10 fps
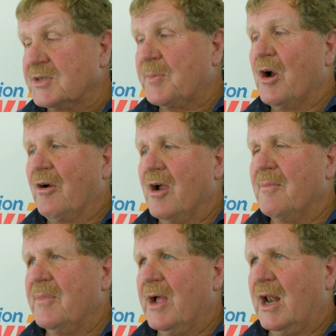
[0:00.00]
This
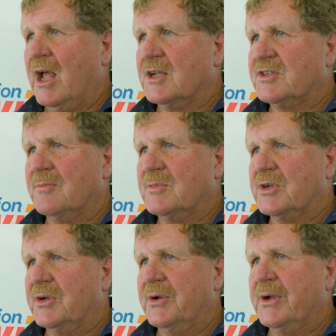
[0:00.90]
program allows them
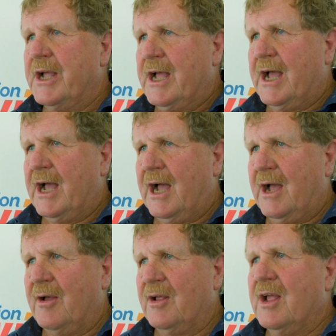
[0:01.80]
to
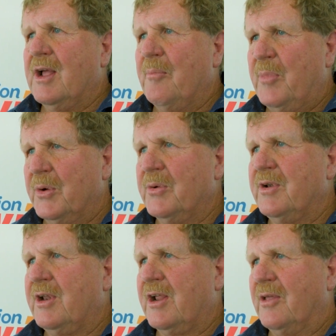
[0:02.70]

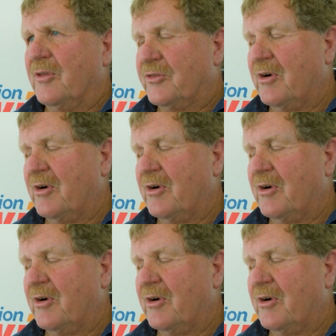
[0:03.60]
build, get the